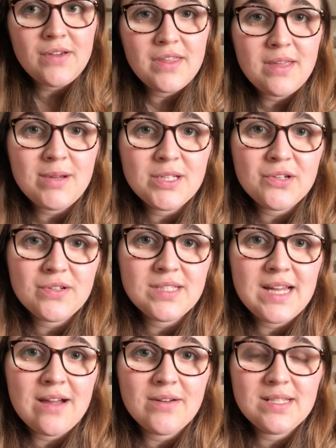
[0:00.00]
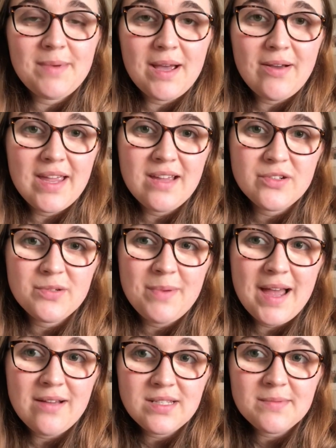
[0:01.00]
So I think my insurance now is about
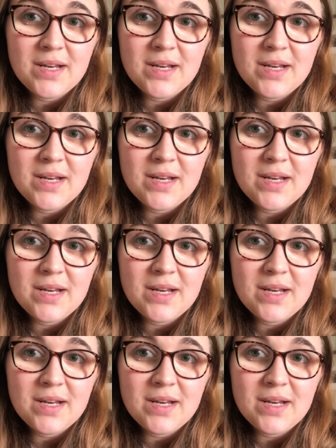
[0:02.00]
£800